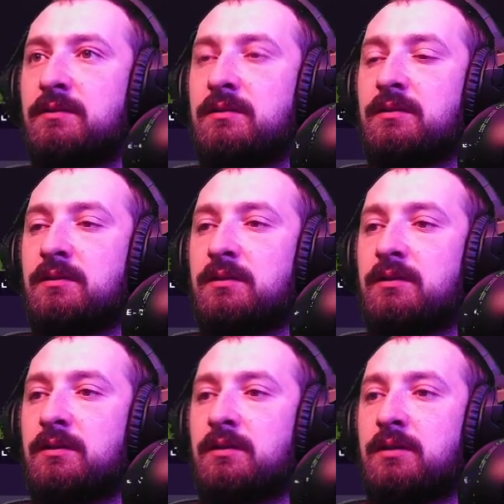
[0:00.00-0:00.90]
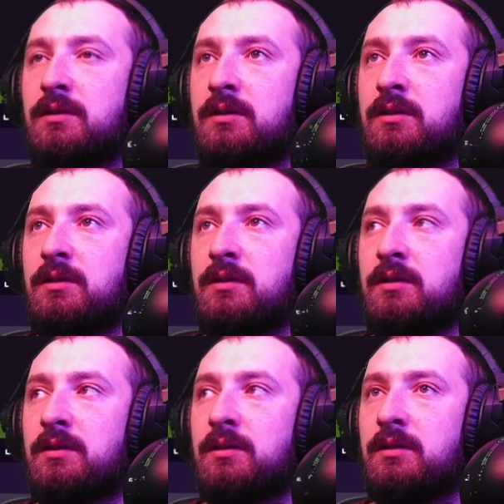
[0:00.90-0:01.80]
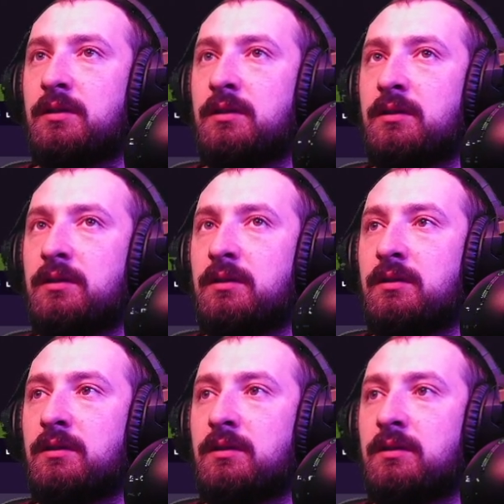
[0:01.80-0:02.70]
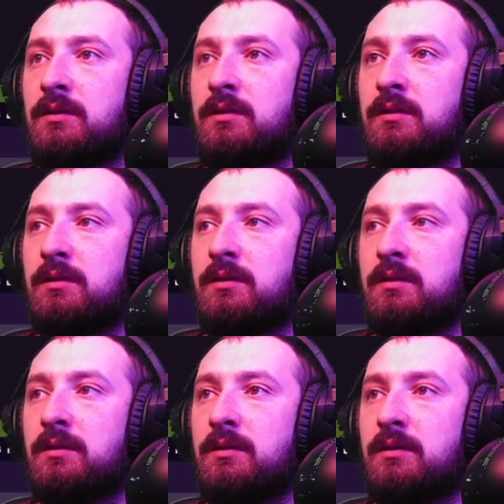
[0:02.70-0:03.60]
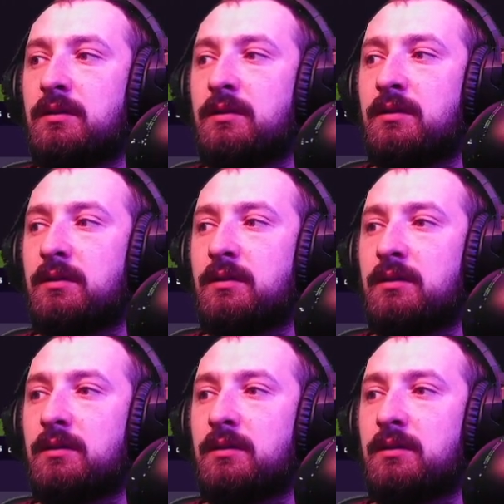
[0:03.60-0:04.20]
No one is speaking in this clip.